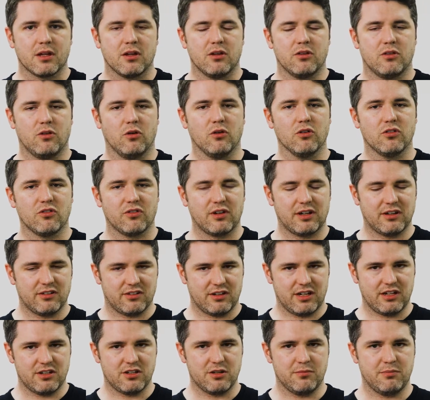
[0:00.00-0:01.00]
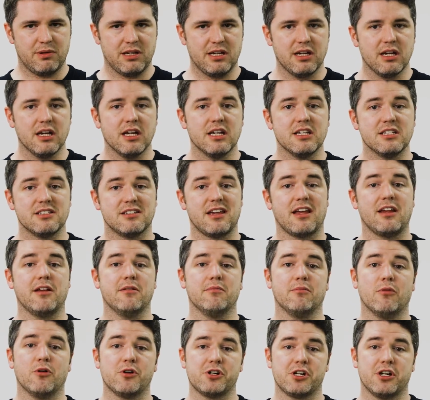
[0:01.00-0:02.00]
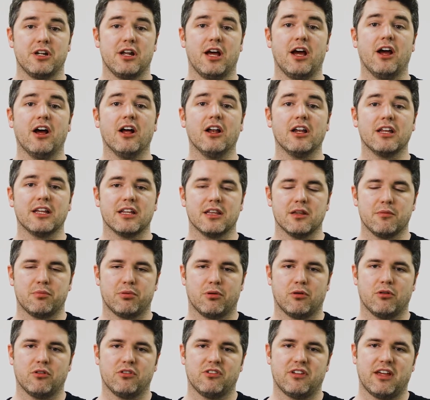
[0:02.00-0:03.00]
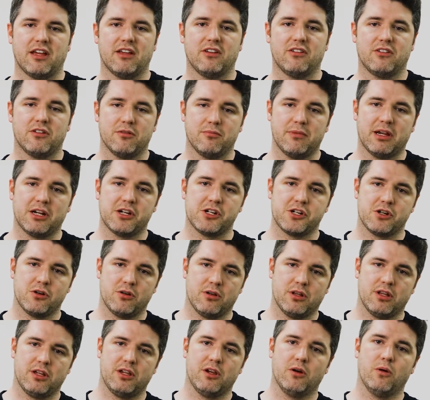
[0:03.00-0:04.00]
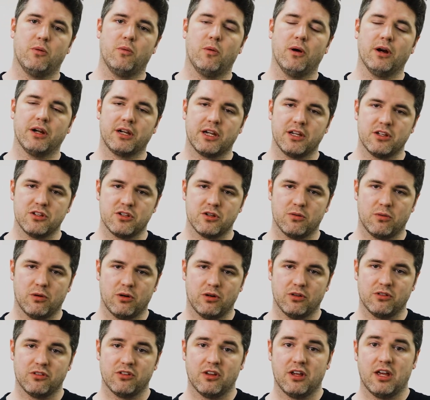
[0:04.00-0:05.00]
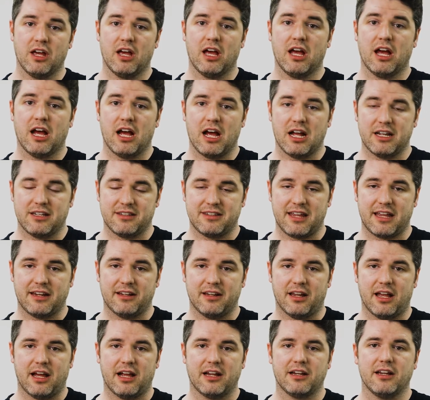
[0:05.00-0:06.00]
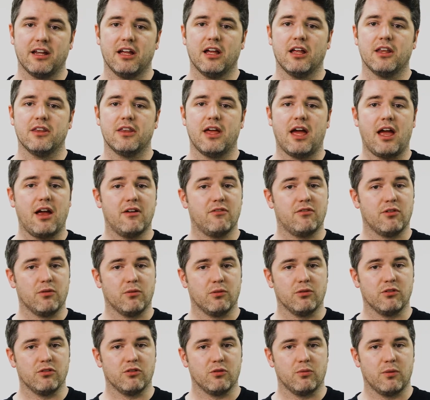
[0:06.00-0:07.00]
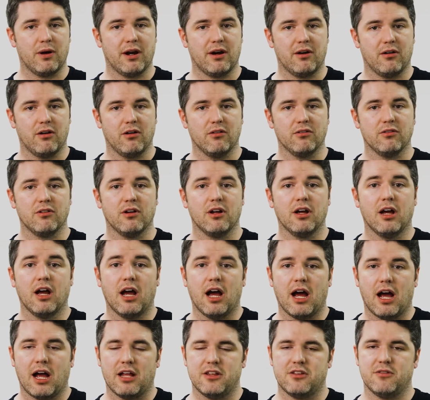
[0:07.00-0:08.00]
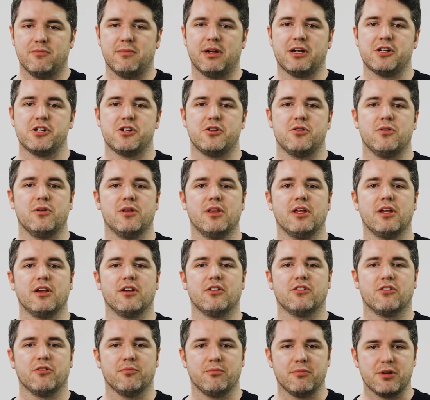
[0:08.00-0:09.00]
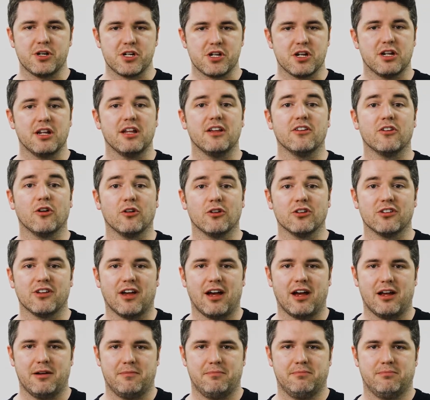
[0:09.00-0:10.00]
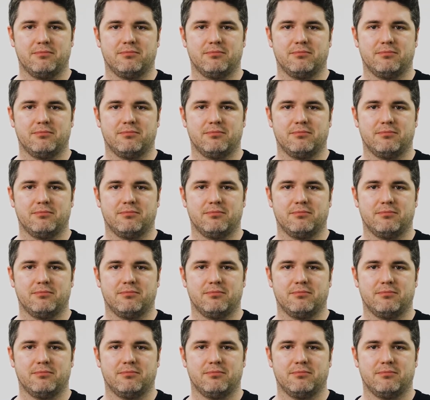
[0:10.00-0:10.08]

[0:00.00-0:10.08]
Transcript: Those things need to be set in motion early in the process to make sure that you're working towards a deadline that everyone's aware of and to make sure that your submission is on time.